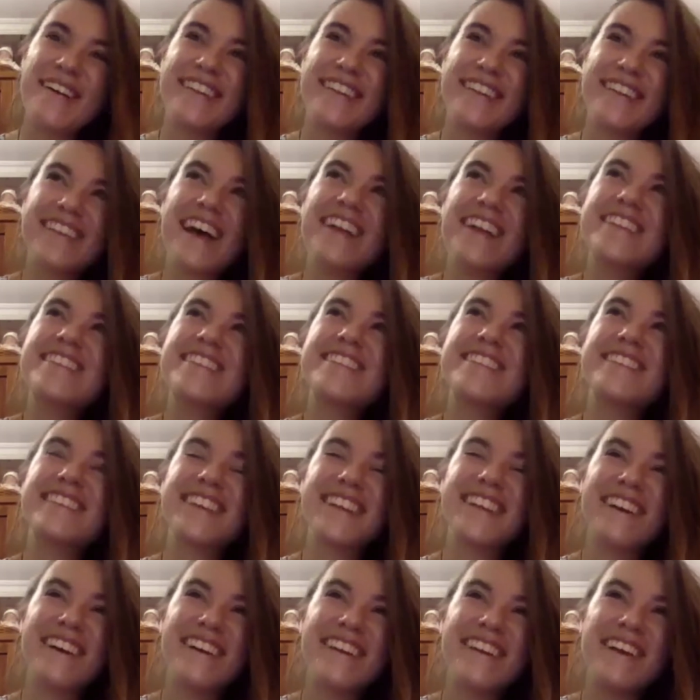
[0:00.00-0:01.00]
that's,
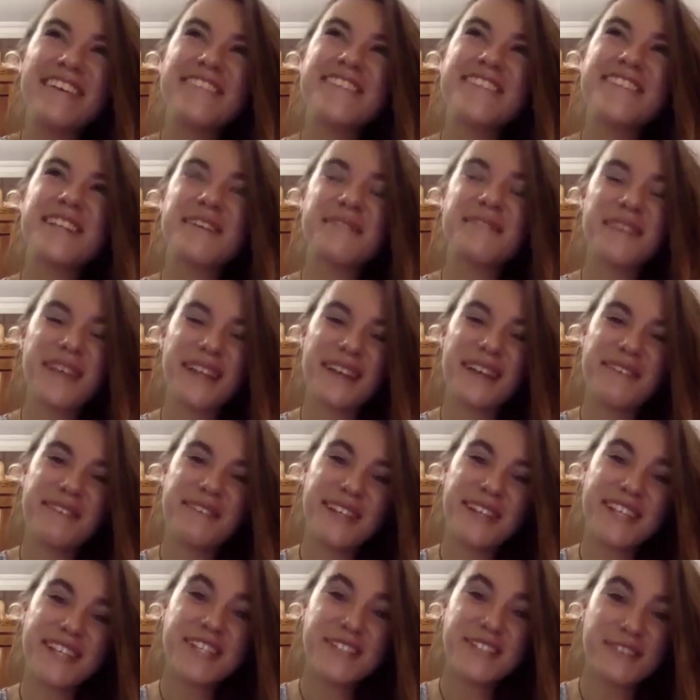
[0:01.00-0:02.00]
that was something that
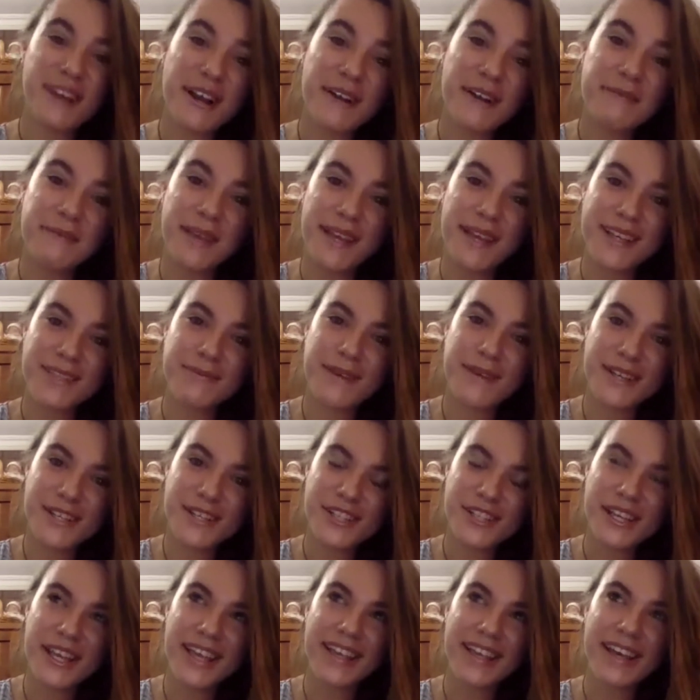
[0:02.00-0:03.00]
really struck me,
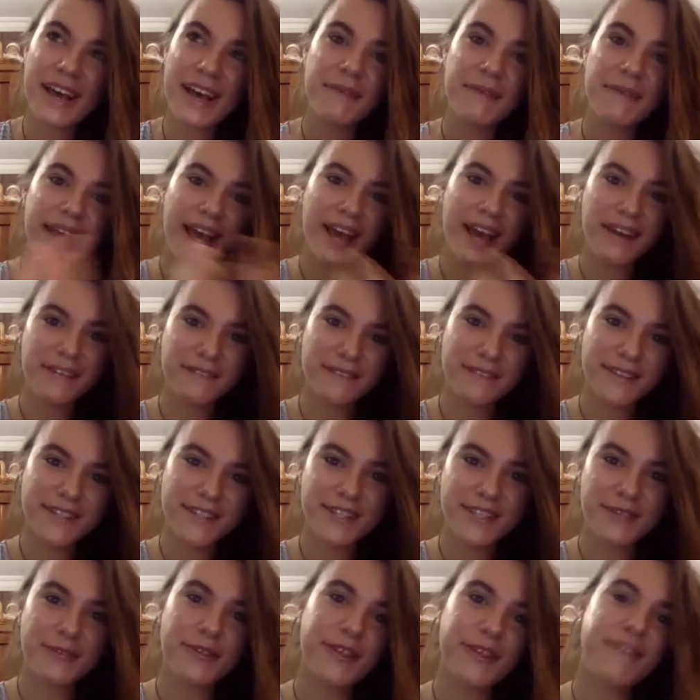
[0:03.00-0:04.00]
especially coming out of the
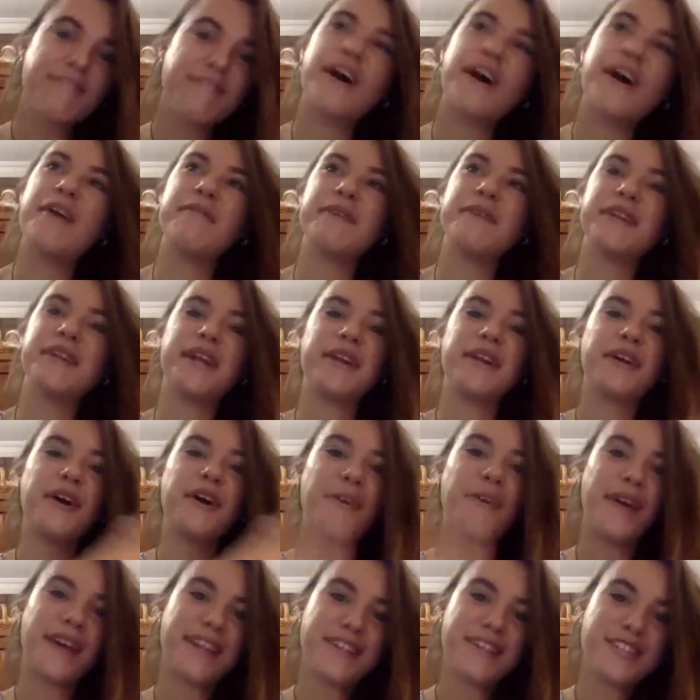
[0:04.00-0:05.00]
school environment and
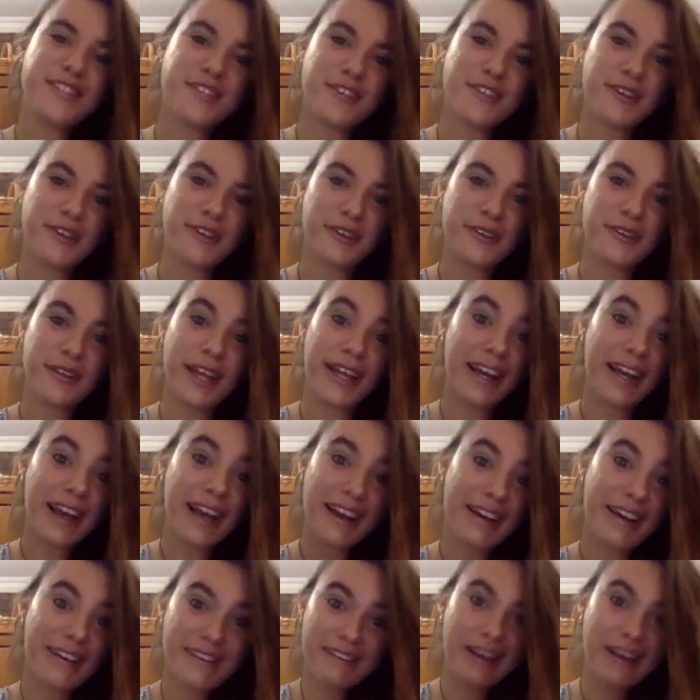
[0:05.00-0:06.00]
going to like
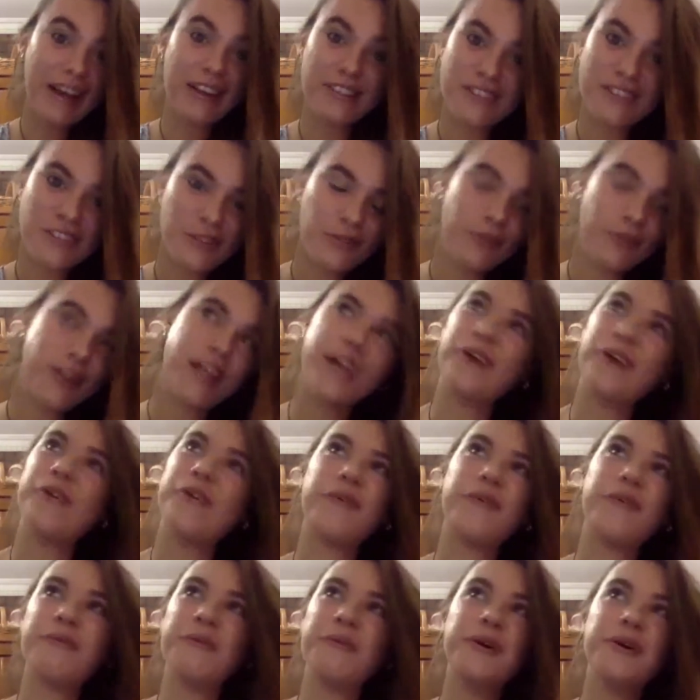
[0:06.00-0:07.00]
unschooling
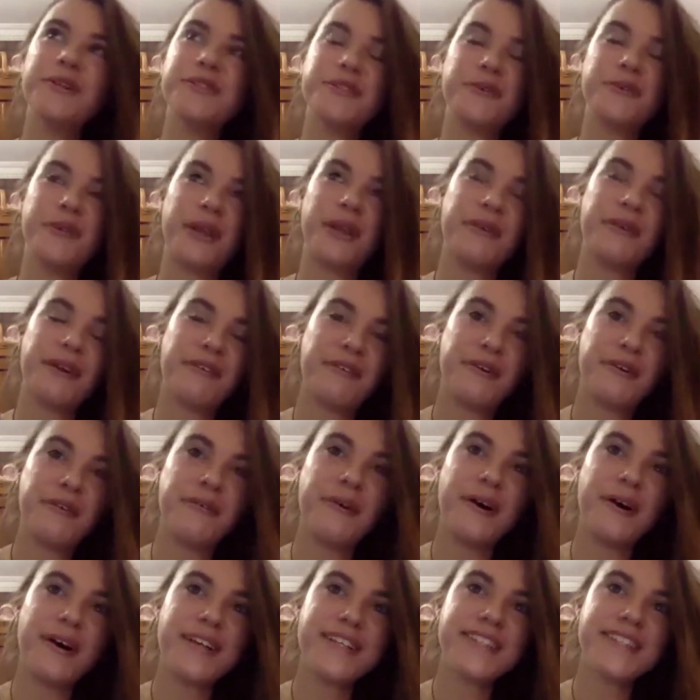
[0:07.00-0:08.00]
or world schooling, whatever it
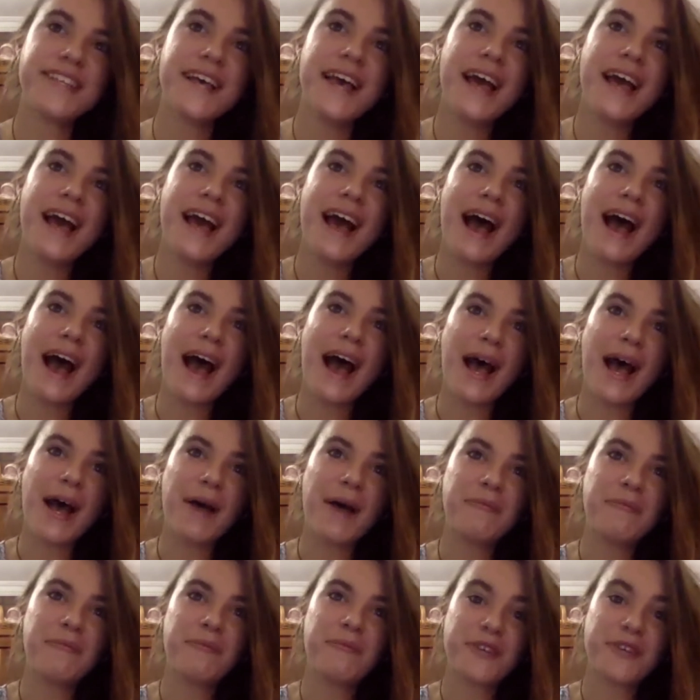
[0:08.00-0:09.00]
was
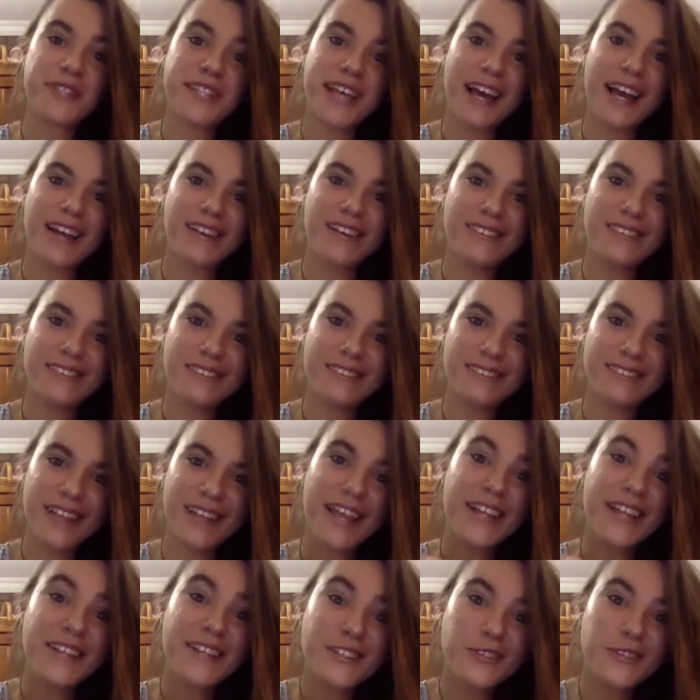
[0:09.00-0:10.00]
that
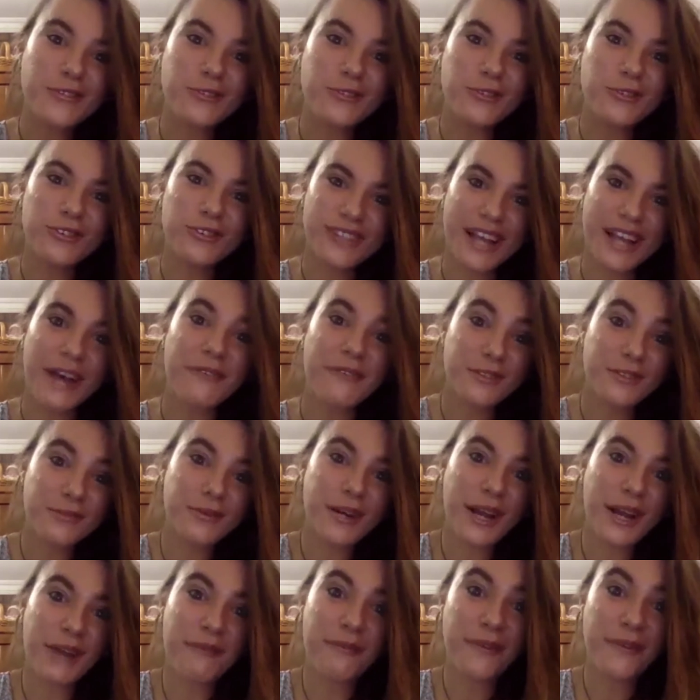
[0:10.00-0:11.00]
in school, that was
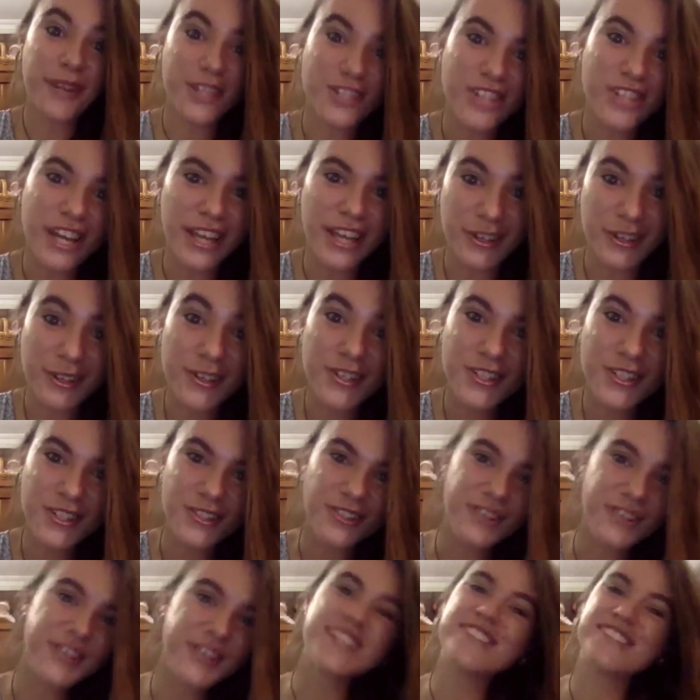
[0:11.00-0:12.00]
what I wished I could
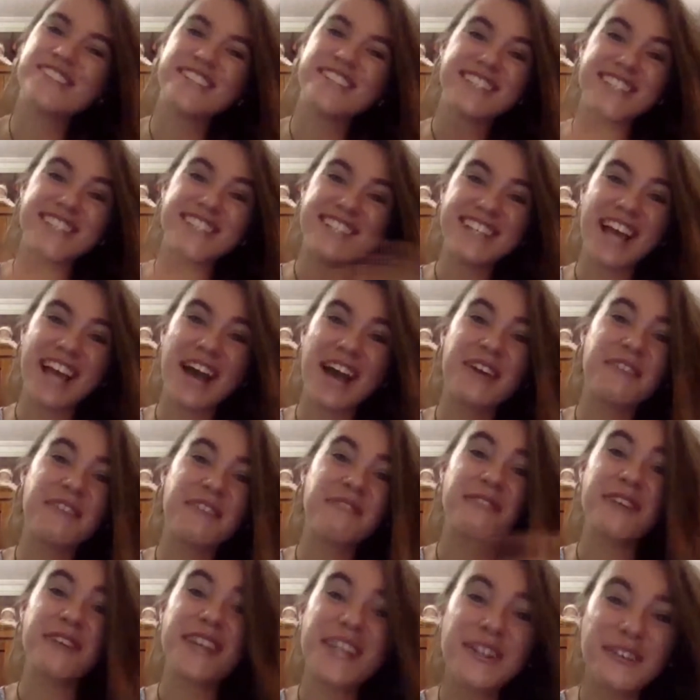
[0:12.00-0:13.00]
do, is just sit down
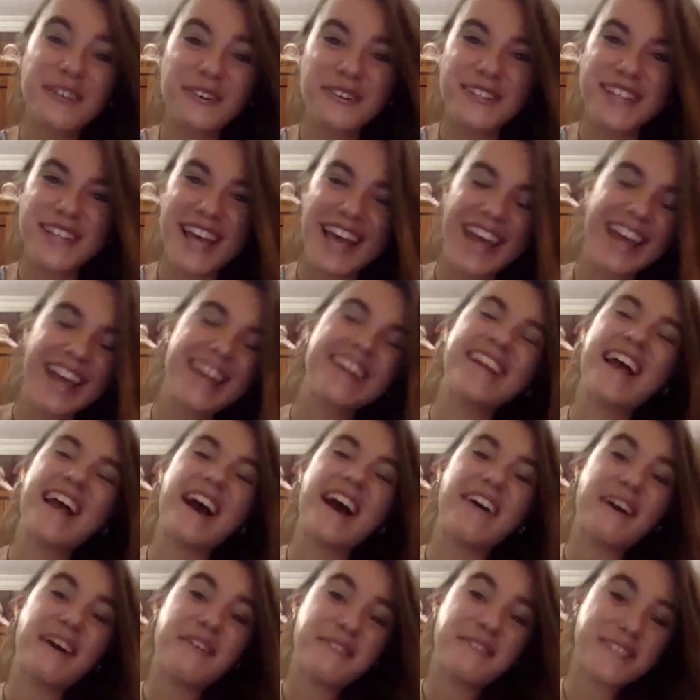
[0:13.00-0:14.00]
and read all day. And
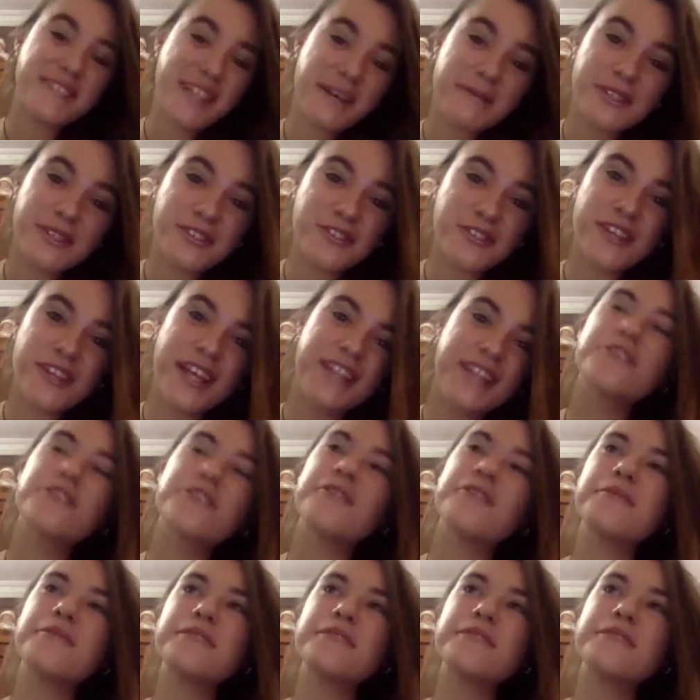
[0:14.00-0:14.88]
now I was able to do that. So